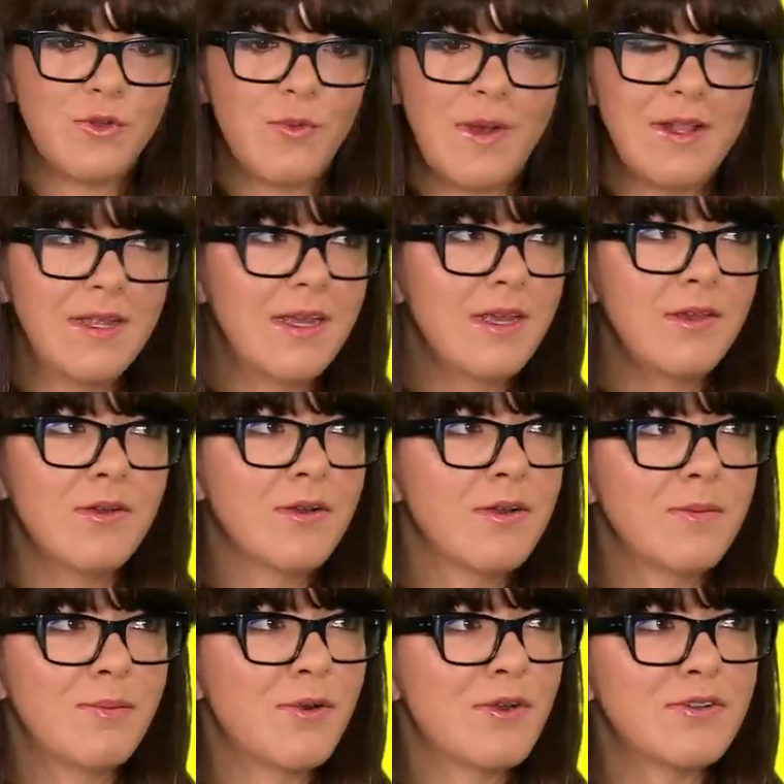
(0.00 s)
quelling
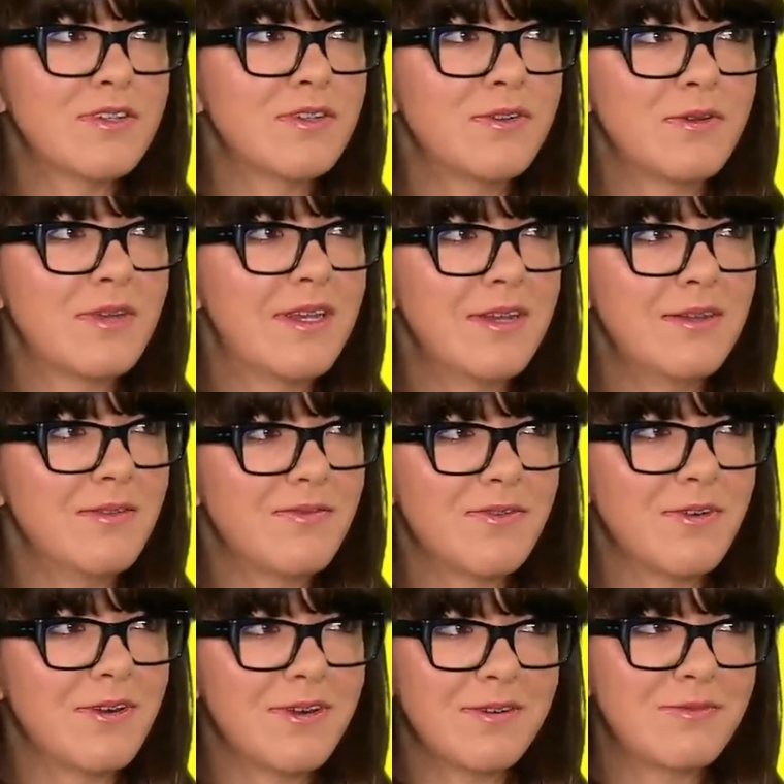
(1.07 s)
your personal guilt
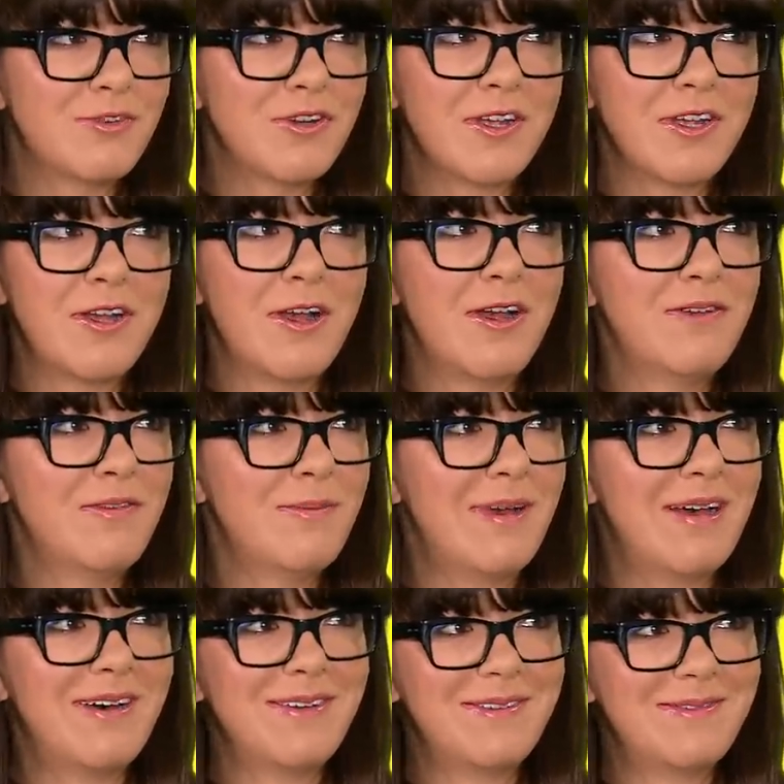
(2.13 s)
for jerking off
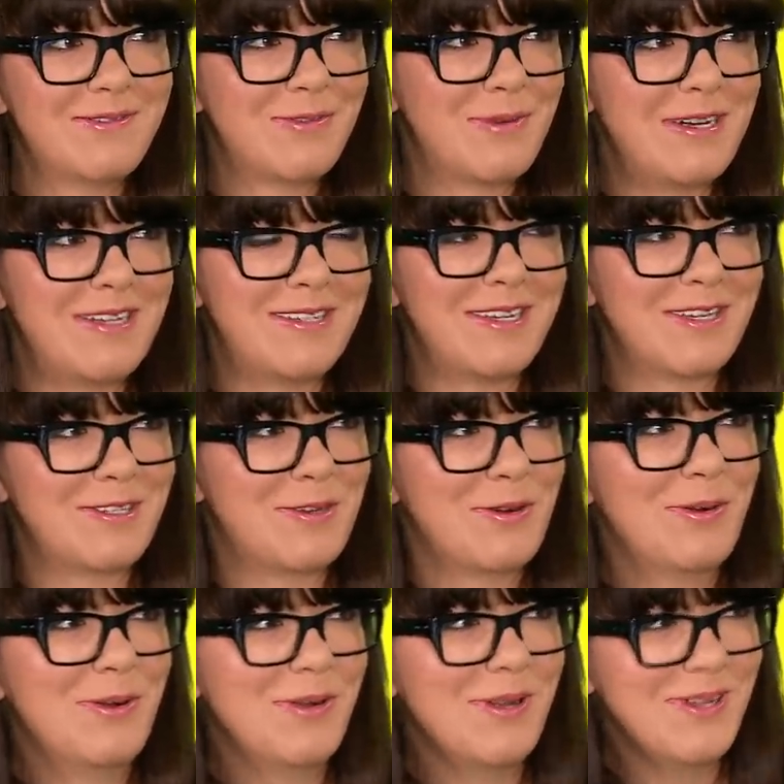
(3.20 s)
about
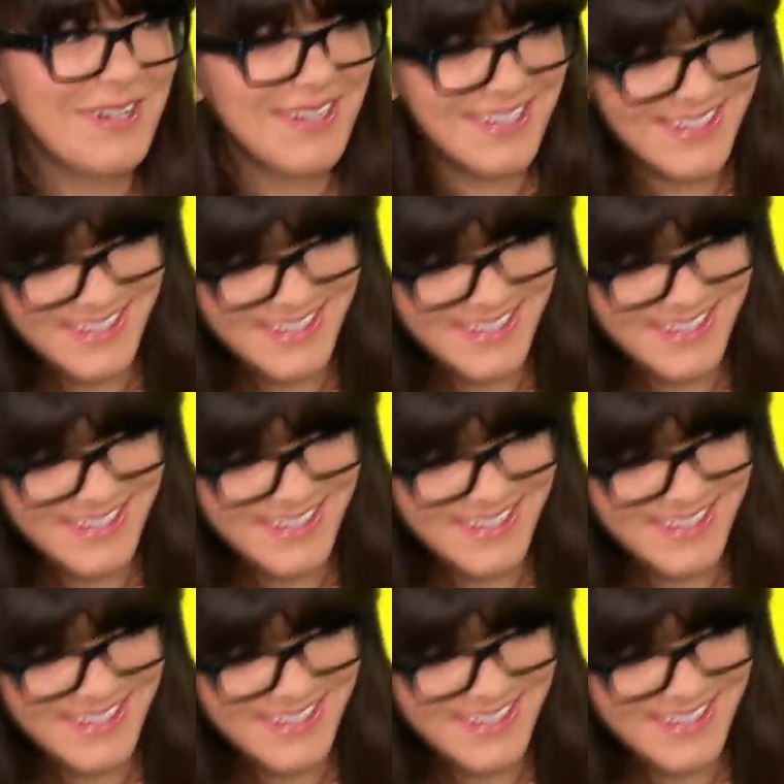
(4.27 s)
twenty-six-year-old?